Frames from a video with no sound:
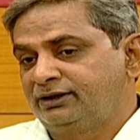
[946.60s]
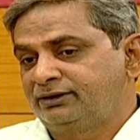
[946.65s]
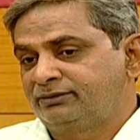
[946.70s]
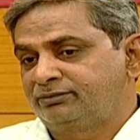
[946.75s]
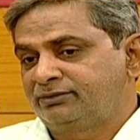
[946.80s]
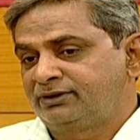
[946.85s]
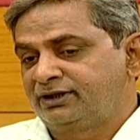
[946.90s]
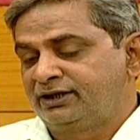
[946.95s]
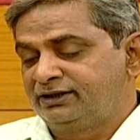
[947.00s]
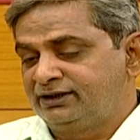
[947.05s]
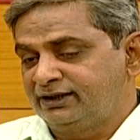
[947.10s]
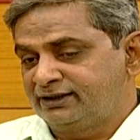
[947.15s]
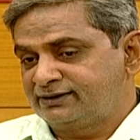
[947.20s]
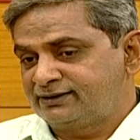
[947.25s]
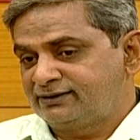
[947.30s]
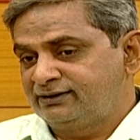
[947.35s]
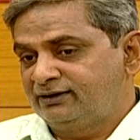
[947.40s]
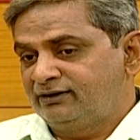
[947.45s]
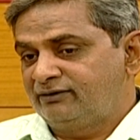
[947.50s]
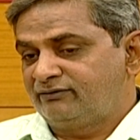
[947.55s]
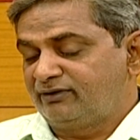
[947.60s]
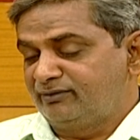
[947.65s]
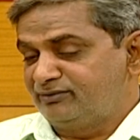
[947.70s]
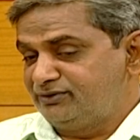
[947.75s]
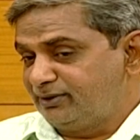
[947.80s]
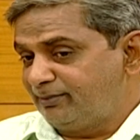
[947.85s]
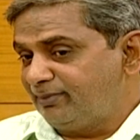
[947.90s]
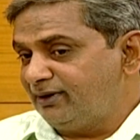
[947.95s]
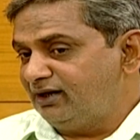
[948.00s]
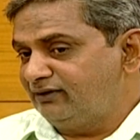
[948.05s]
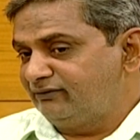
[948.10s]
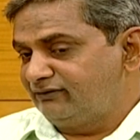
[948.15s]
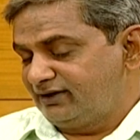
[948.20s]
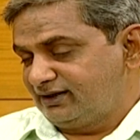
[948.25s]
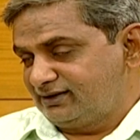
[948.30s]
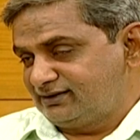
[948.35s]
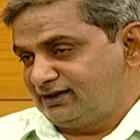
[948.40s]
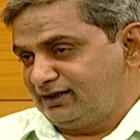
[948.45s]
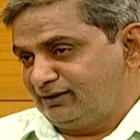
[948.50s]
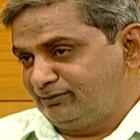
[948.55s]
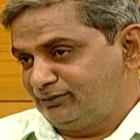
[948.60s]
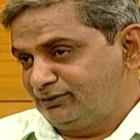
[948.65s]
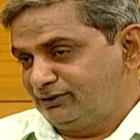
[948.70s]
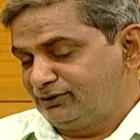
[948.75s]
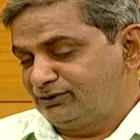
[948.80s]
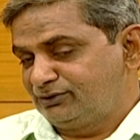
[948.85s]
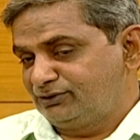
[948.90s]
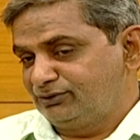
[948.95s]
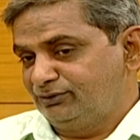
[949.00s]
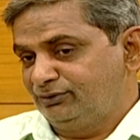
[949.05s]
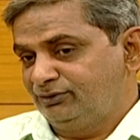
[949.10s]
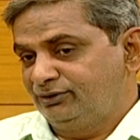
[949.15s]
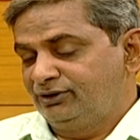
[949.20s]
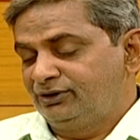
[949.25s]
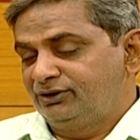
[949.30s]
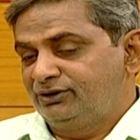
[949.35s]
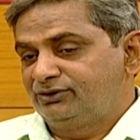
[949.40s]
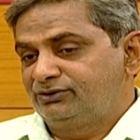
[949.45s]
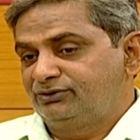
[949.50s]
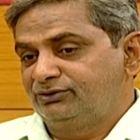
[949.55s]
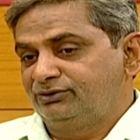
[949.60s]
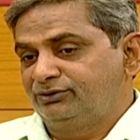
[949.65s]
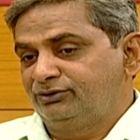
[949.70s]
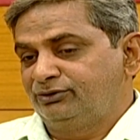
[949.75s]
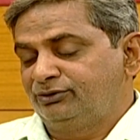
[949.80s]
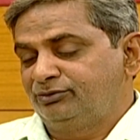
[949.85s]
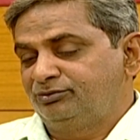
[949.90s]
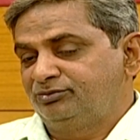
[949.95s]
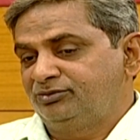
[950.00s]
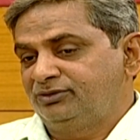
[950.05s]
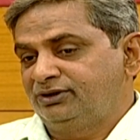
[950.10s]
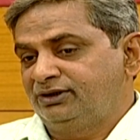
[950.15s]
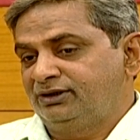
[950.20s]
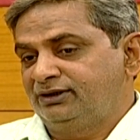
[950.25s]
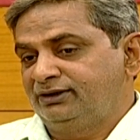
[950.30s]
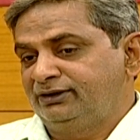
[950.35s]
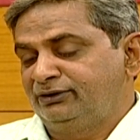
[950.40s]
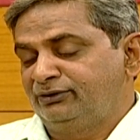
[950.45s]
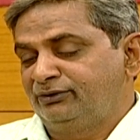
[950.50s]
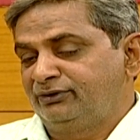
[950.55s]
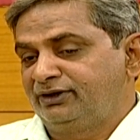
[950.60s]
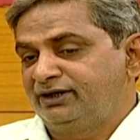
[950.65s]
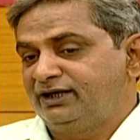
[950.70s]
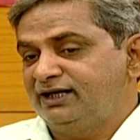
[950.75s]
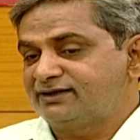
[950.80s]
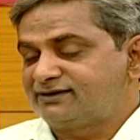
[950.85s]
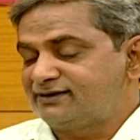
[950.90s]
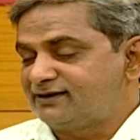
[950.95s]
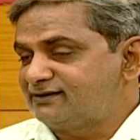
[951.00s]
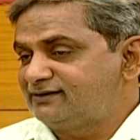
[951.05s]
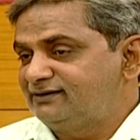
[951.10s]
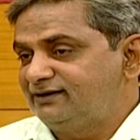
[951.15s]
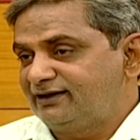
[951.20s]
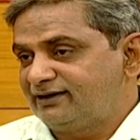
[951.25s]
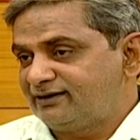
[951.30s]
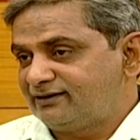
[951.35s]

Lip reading: critics from Japan, for example, reassess their